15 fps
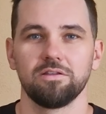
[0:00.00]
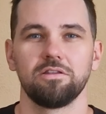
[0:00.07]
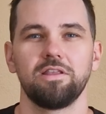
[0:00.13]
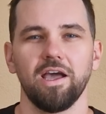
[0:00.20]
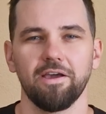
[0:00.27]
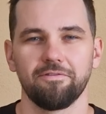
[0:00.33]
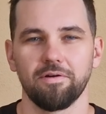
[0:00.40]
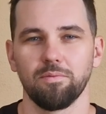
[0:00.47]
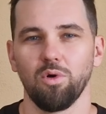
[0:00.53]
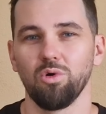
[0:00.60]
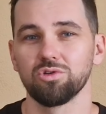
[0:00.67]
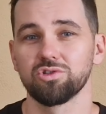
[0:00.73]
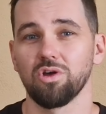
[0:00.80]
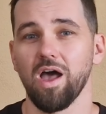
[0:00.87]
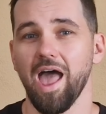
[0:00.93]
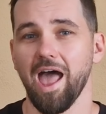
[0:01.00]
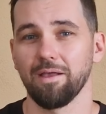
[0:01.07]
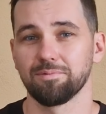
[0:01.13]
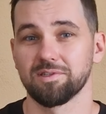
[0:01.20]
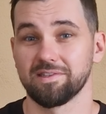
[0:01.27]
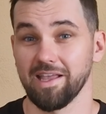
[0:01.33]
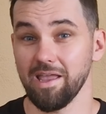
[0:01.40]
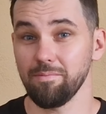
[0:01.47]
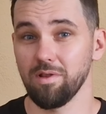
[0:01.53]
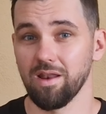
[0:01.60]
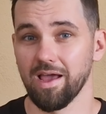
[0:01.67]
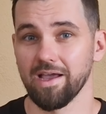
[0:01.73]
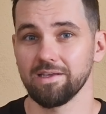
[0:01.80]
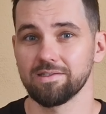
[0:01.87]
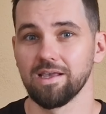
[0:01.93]
The diaphragm also helps
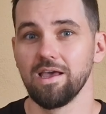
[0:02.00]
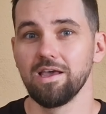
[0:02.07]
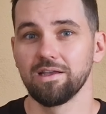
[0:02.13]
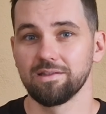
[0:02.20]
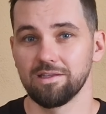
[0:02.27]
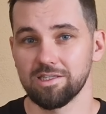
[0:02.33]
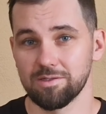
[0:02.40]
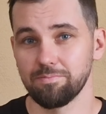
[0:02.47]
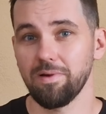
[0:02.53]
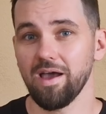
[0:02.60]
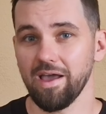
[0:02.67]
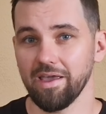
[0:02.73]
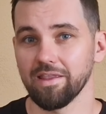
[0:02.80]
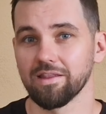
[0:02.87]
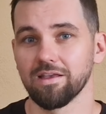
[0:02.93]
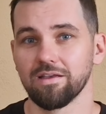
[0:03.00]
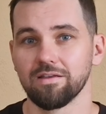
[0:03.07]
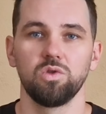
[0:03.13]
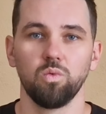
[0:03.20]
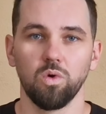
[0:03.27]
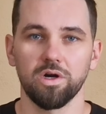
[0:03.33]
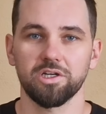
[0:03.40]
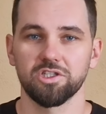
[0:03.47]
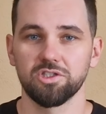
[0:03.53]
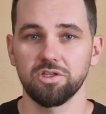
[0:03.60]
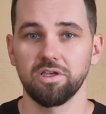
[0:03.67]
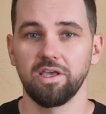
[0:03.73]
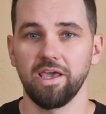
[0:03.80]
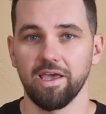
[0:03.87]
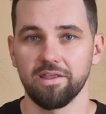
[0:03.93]
stabilize the spine. It works
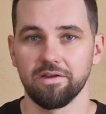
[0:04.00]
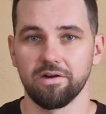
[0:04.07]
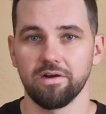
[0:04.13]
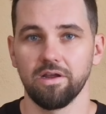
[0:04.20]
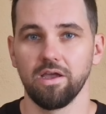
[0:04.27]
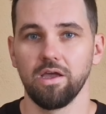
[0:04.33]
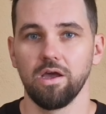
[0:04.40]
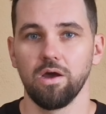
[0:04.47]
together